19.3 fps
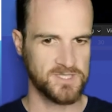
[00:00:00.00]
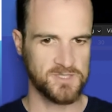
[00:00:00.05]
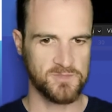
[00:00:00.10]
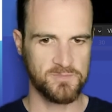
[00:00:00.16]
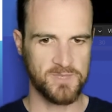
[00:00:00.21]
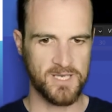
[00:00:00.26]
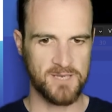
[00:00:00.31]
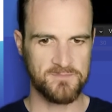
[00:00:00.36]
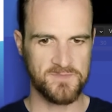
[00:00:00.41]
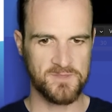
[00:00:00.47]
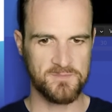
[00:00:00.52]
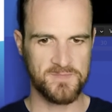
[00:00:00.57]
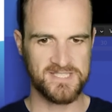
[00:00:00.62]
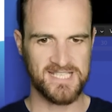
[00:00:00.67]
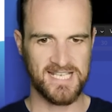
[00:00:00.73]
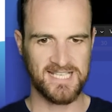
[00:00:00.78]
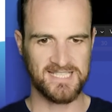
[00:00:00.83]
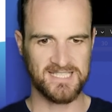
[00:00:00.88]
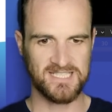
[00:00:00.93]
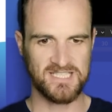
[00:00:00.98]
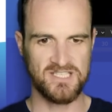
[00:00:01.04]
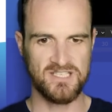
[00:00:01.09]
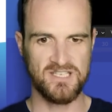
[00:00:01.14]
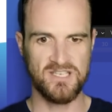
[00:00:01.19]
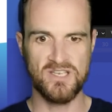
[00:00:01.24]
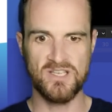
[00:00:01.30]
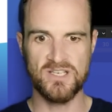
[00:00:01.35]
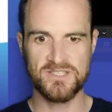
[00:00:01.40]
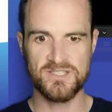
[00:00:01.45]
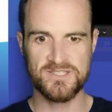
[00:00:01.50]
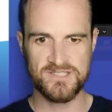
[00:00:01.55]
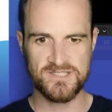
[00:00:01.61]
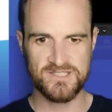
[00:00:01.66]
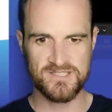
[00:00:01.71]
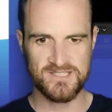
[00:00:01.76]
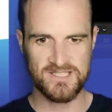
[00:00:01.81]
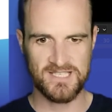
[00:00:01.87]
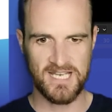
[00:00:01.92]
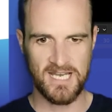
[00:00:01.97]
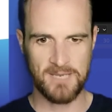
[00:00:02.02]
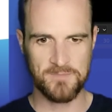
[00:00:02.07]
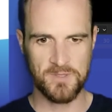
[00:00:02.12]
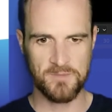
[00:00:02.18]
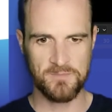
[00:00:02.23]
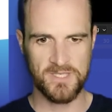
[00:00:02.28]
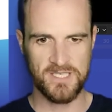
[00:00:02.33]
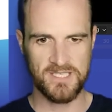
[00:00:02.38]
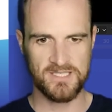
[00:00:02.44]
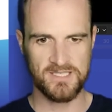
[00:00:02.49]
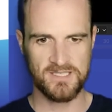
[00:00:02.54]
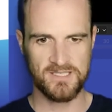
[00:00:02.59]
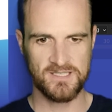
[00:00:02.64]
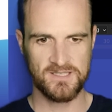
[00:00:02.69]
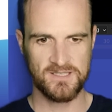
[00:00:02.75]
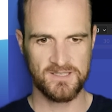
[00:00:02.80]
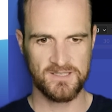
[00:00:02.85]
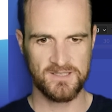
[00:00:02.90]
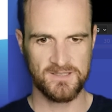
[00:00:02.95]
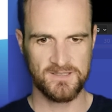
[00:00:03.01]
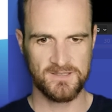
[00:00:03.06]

And I'm going to bump the metallicness up a bit